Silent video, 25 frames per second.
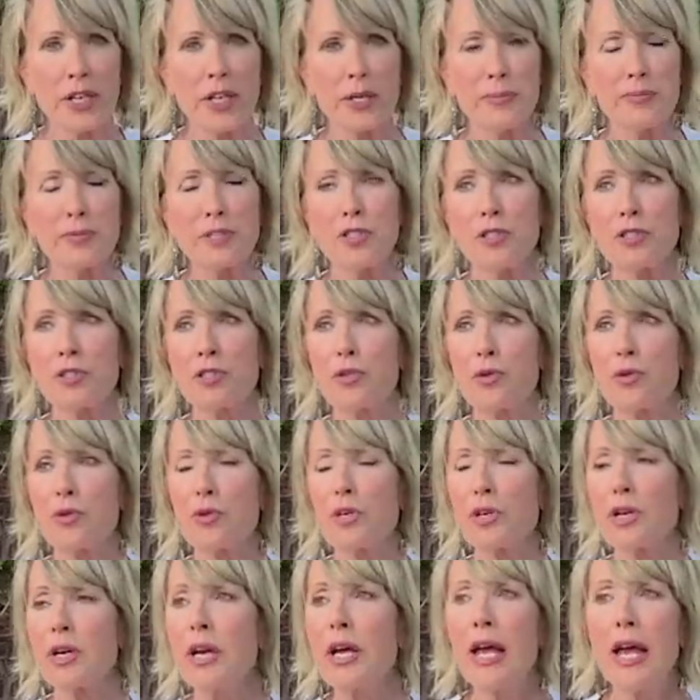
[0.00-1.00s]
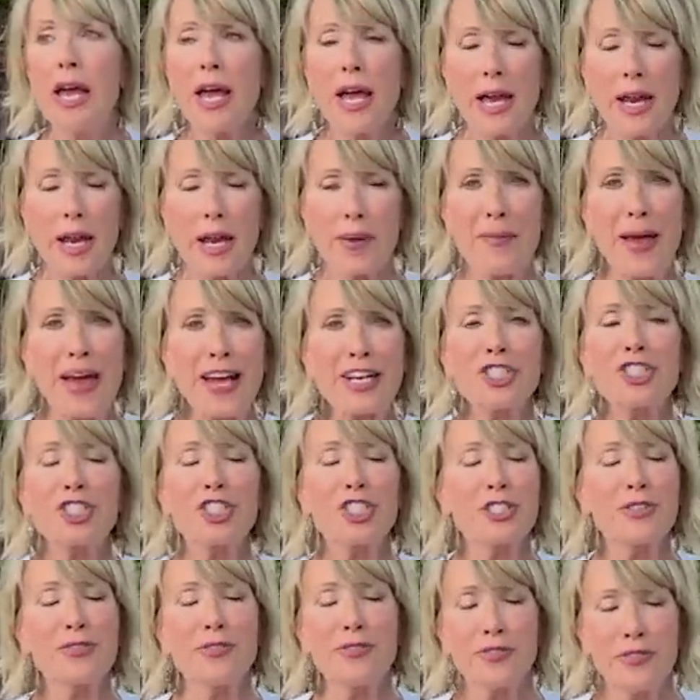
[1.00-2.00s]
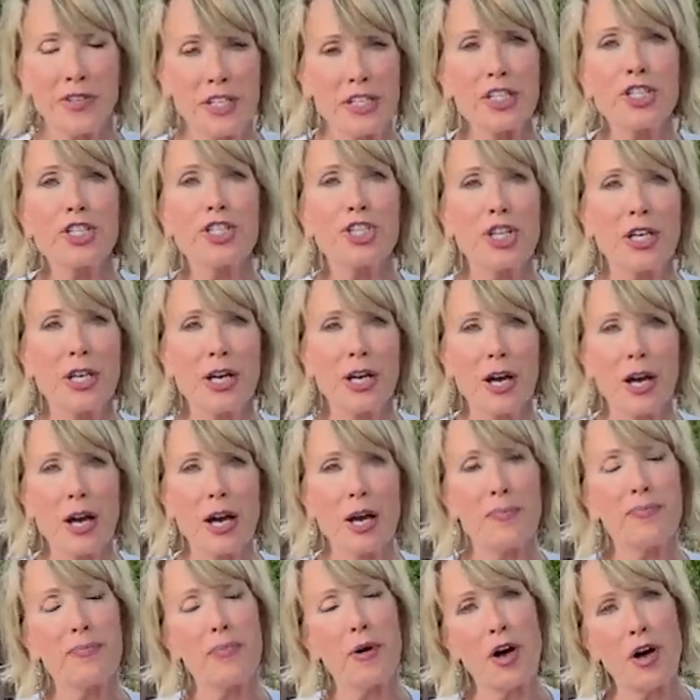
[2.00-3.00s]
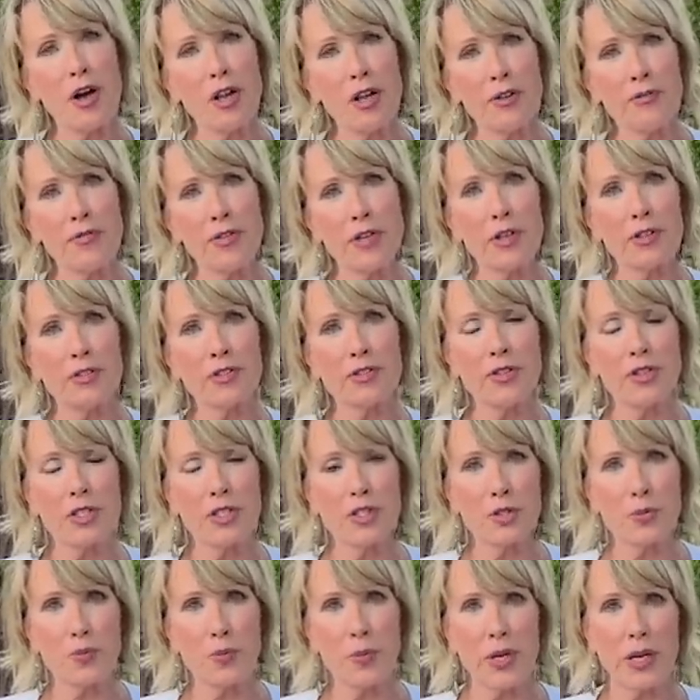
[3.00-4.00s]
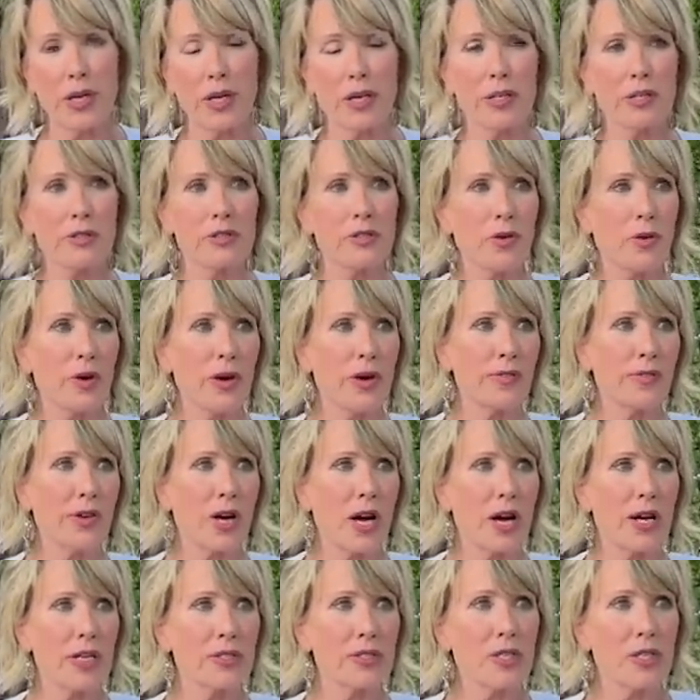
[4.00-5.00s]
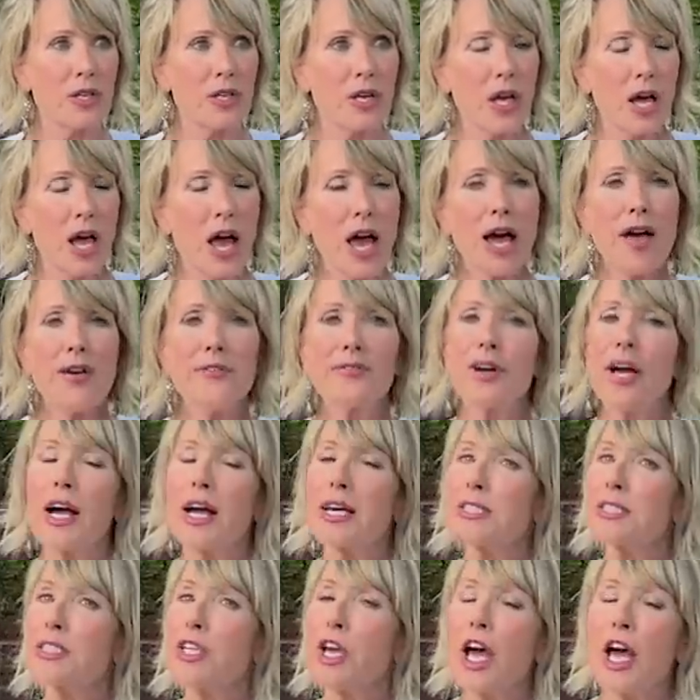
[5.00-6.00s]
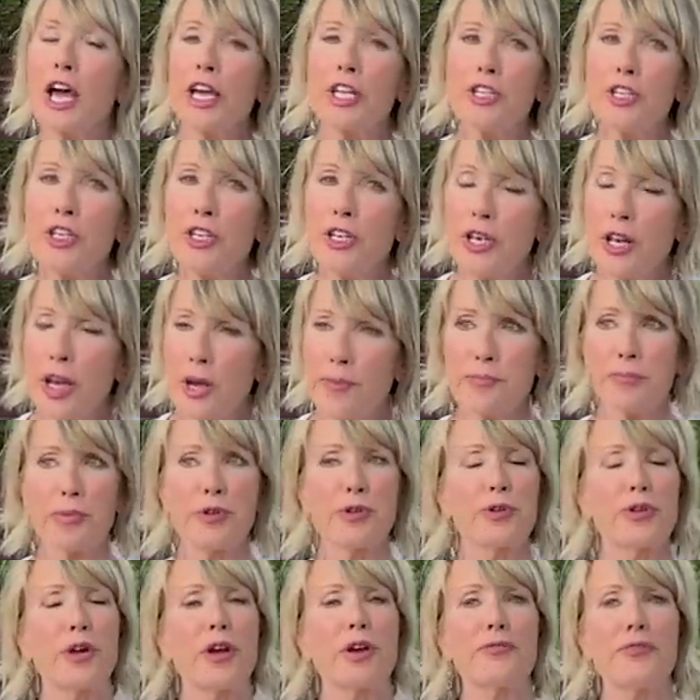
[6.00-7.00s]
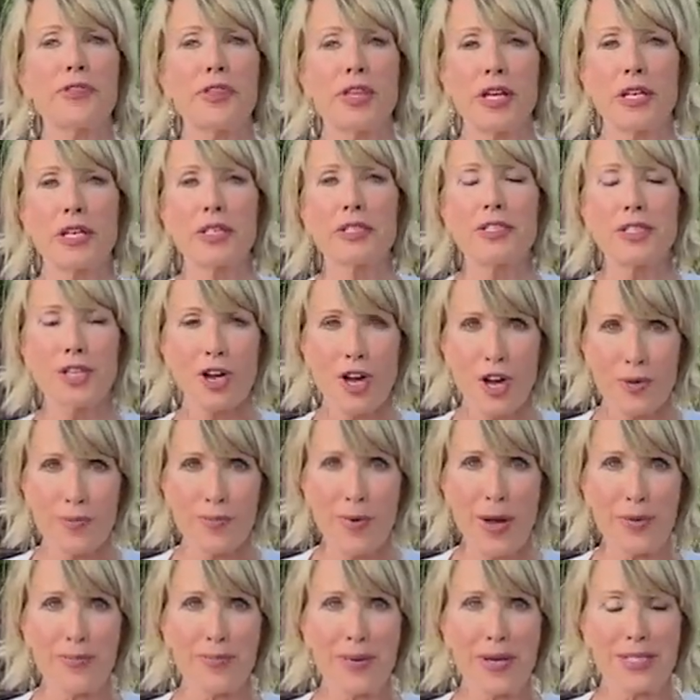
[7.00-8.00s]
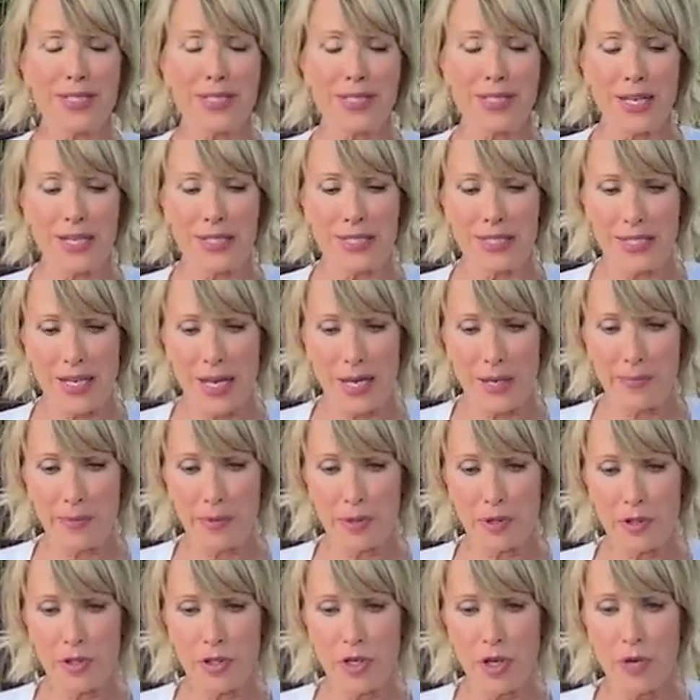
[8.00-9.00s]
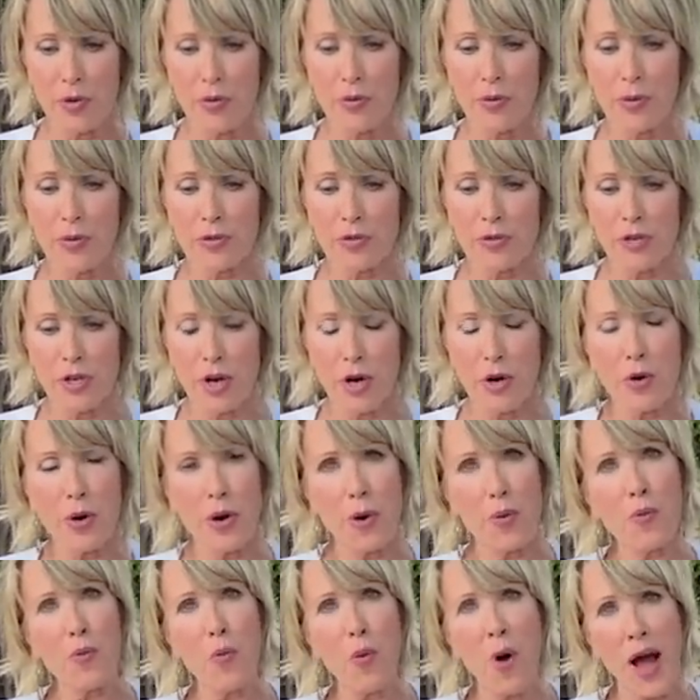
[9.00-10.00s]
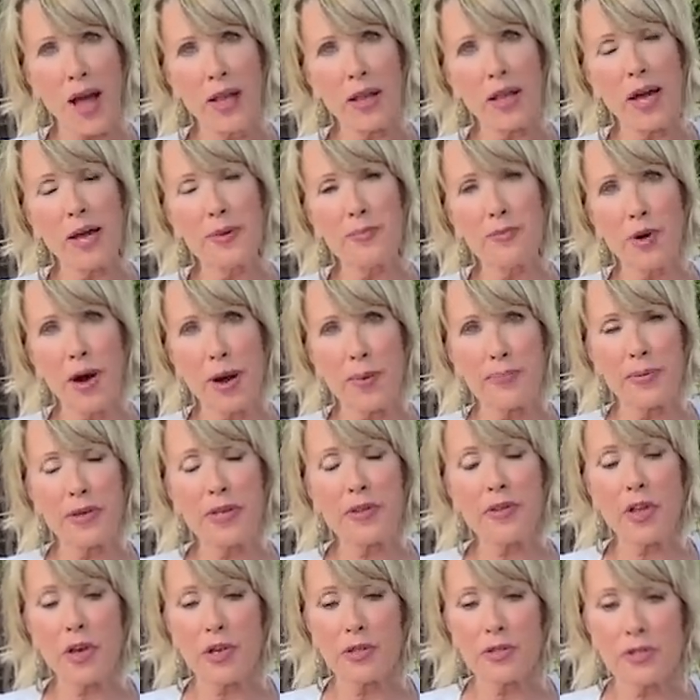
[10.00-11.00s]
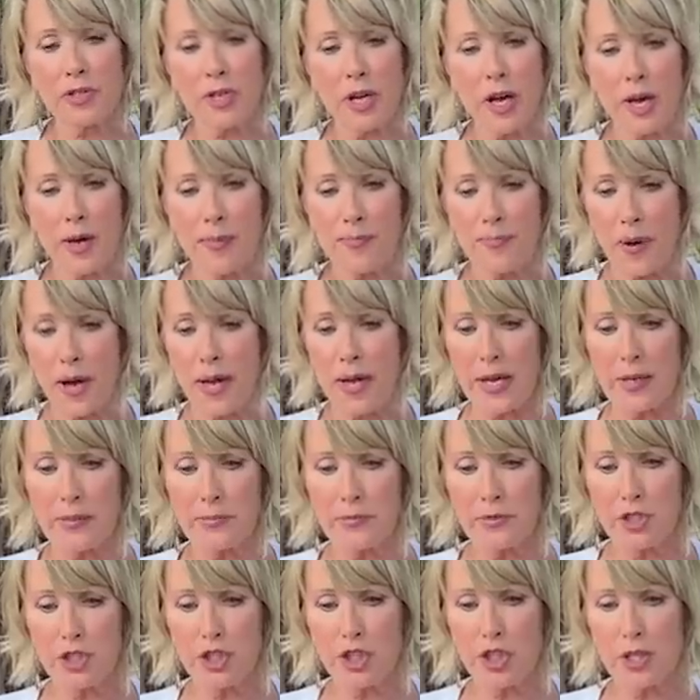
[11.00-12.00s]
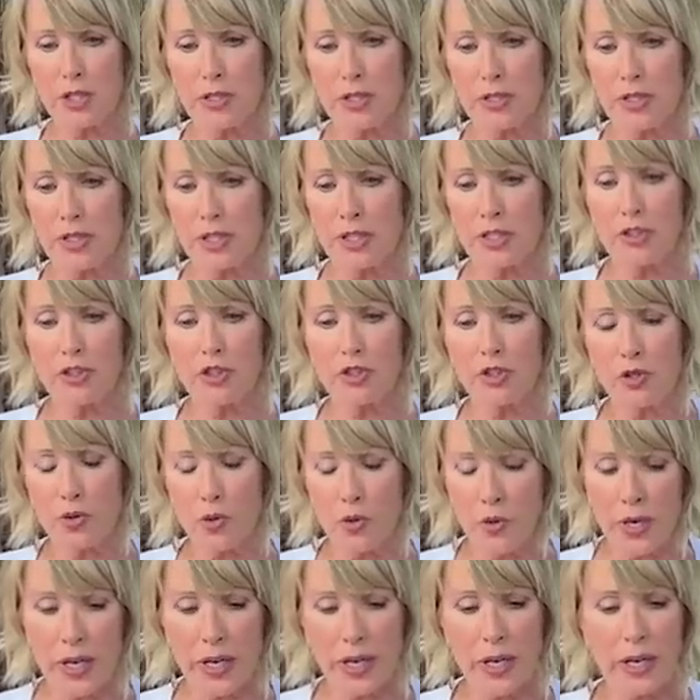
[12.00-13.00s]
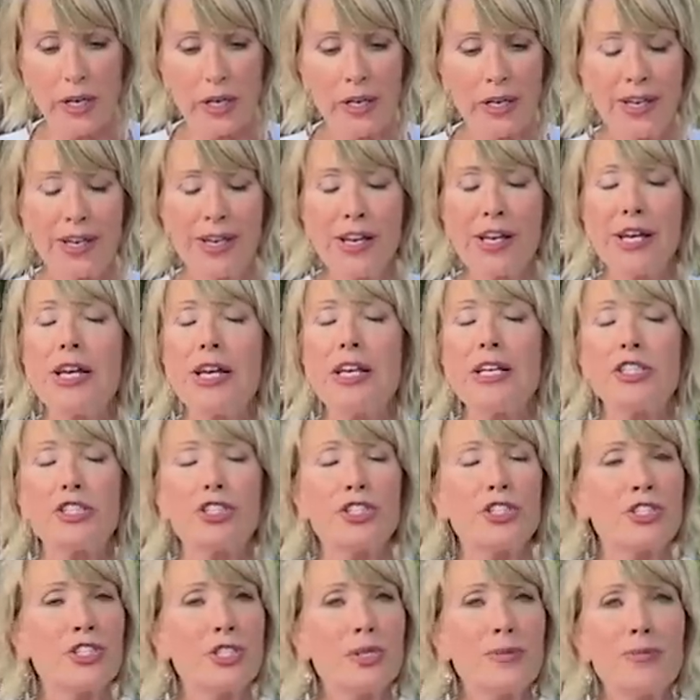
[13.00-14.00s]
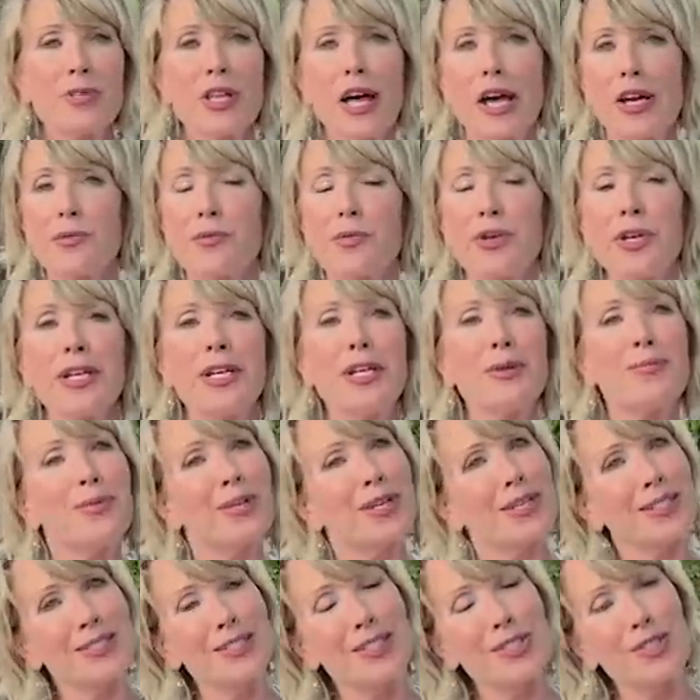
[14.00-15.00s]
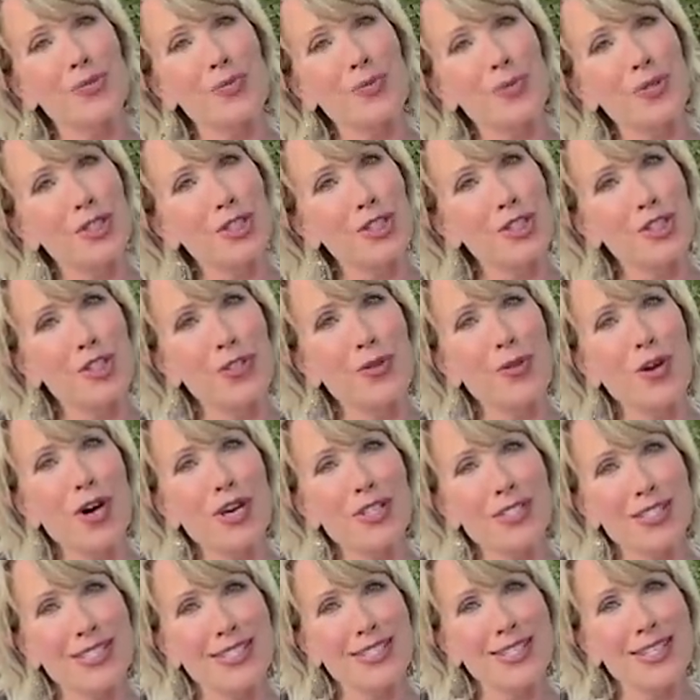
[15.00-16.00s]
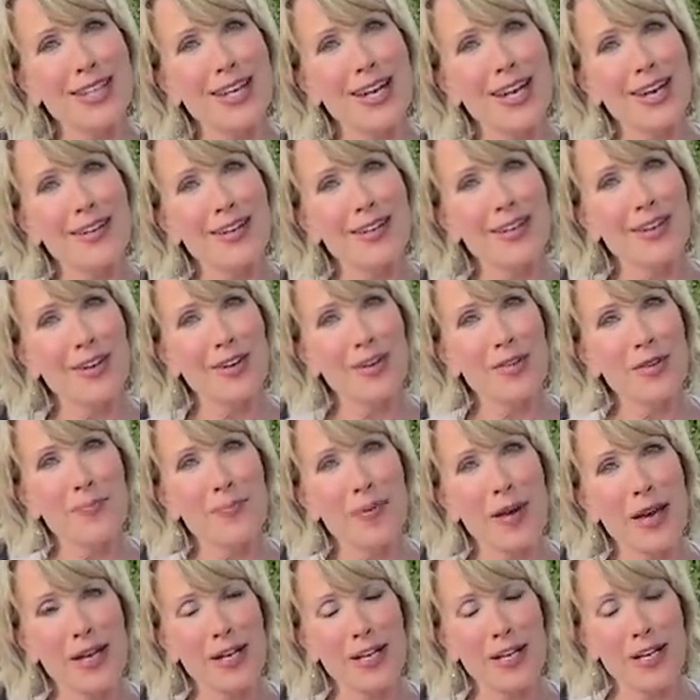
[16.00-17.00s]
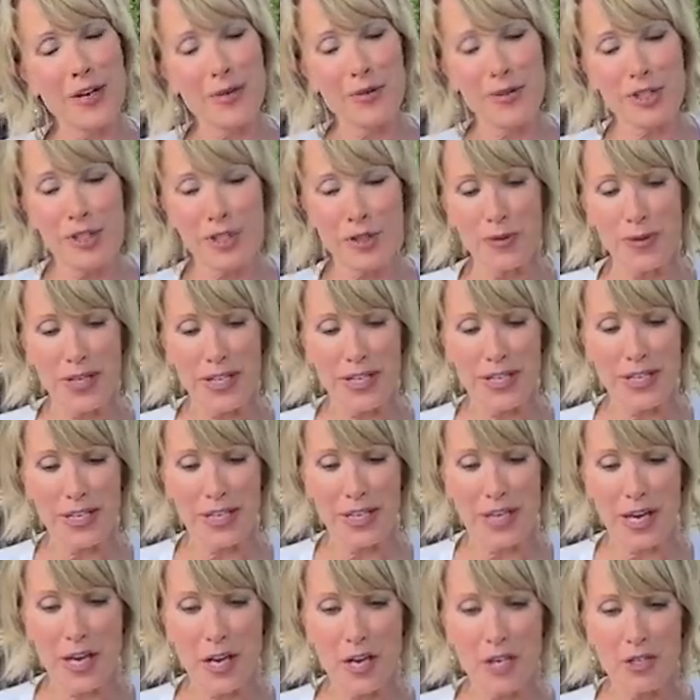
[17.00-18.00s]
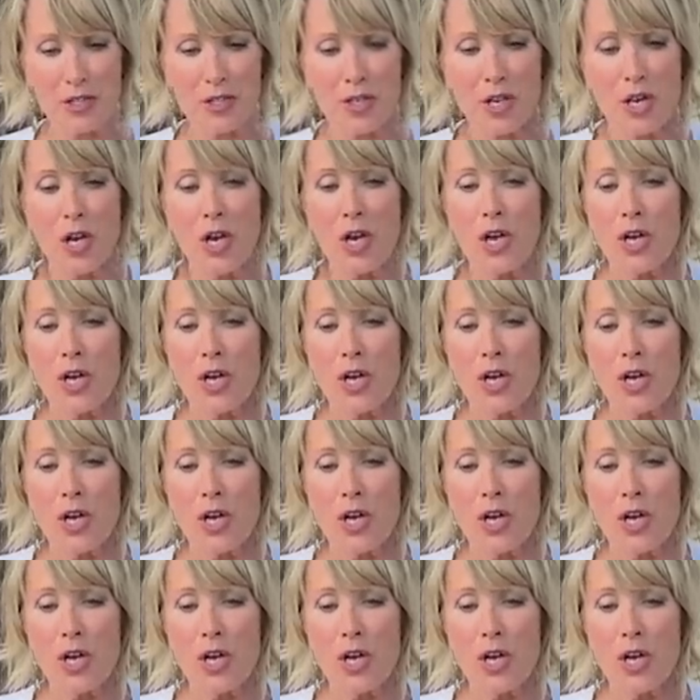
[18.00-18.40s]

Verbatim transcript: Keeps the Score. And I'm actually finishing up all of those this week. So I've got, I've got a number of things on my bedside table. So, so while I'm wrapping those up, I am just enjoying just some light reading because it's really too hot to sit out here on the patio and do anything else.